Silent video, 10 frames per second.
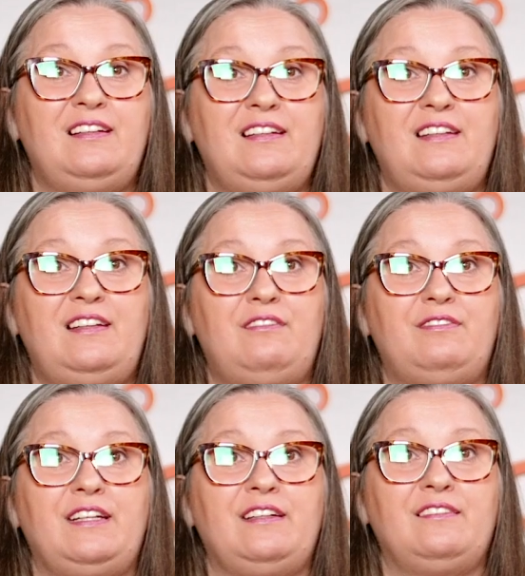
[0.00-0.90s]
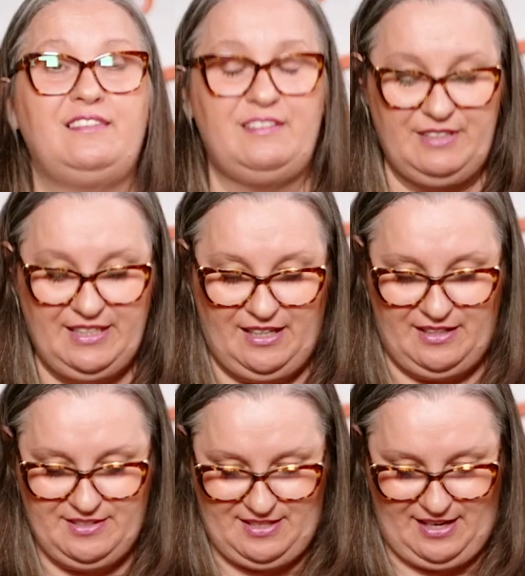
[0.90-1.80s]
Lovely, lovely
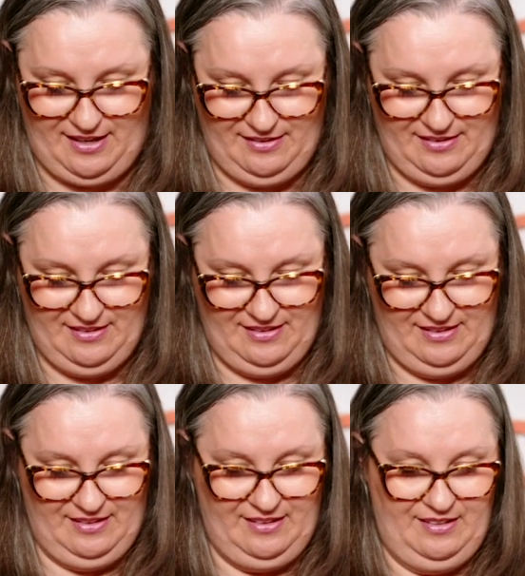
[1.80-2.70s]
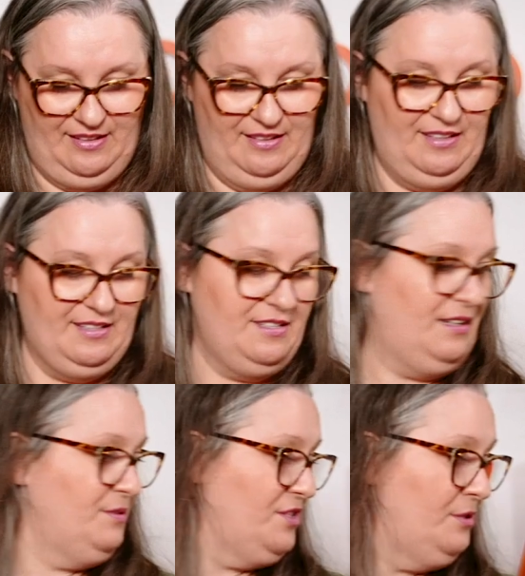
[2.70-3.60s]
cards there. Thanks for
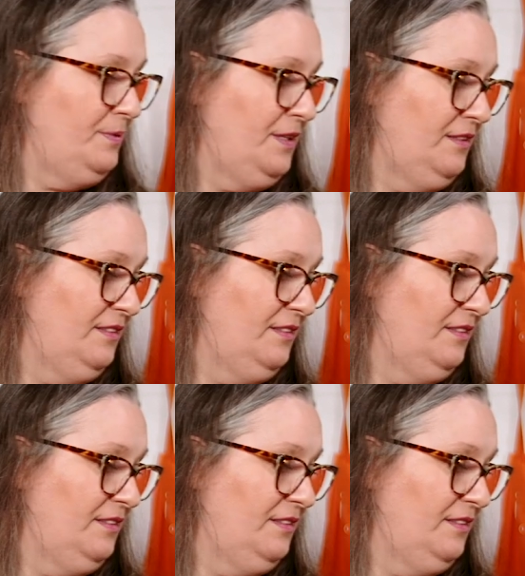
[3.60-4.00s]
that, which other?